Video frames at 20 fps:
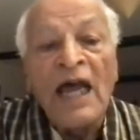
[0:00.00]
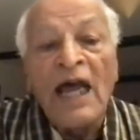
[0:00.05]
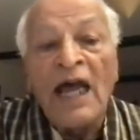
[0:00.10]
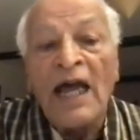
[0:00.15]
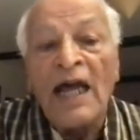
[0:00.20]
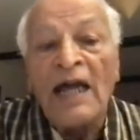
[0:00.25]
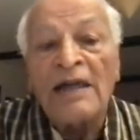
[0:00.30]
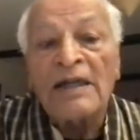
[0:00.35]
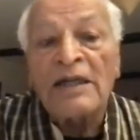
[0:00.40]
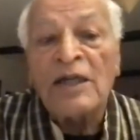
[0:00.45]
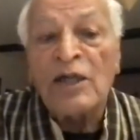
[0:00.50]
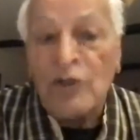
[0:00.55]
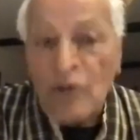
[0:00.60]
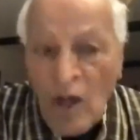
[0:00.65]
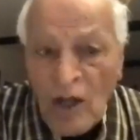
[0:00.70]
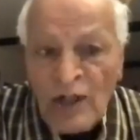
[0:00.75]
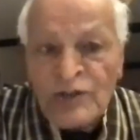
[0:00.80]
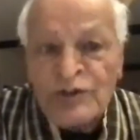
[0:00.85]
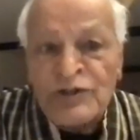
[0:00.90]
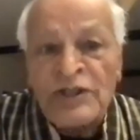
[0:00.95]
uh,
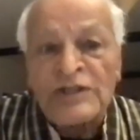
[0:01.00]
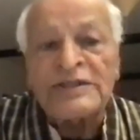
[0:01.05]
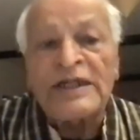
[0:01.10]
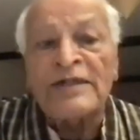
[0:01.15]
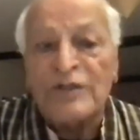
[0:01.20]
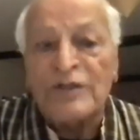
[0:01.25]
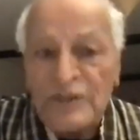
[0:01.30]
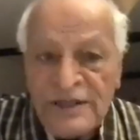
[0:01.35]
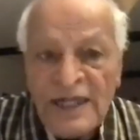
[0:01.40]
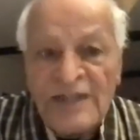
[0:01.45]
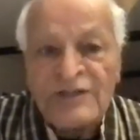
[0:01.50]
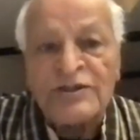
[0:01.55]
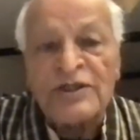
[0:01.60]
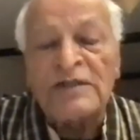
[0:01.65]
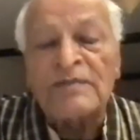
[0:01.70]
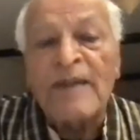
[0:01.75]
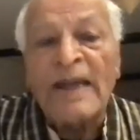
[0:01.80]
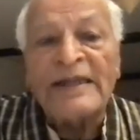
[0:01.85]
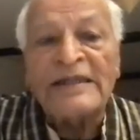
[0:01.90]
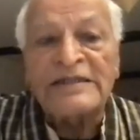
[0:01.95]
Ecologist and
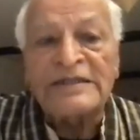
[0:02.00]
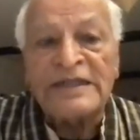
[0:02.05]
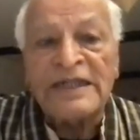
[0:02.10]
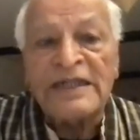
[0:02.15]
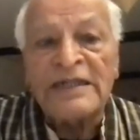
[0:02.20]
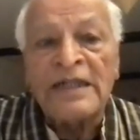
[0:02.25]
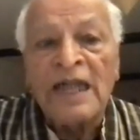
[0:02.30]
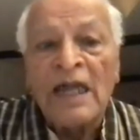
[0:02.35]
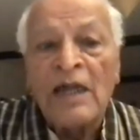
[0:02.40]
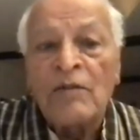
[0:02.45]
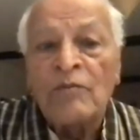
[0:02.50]
Resurgence magazine,